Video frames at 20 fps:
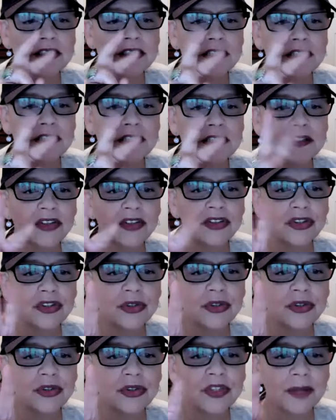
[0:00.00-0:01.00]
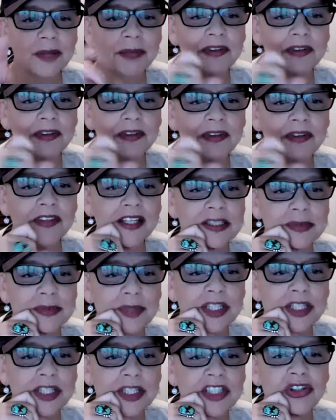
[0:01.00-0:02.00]
is they're two separate
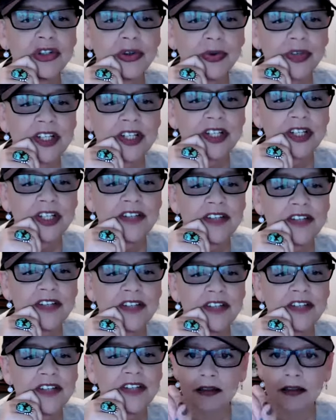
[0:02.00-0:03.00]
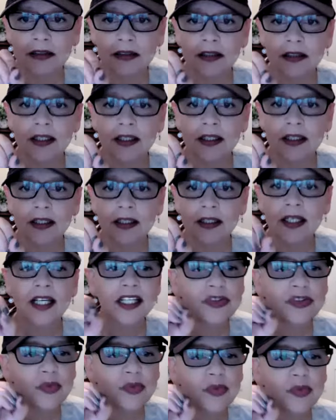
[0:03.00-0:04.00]
things because the grieving
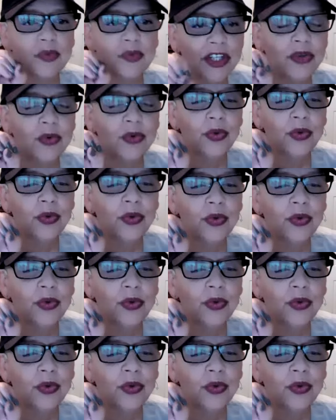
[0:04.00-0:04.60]
is when you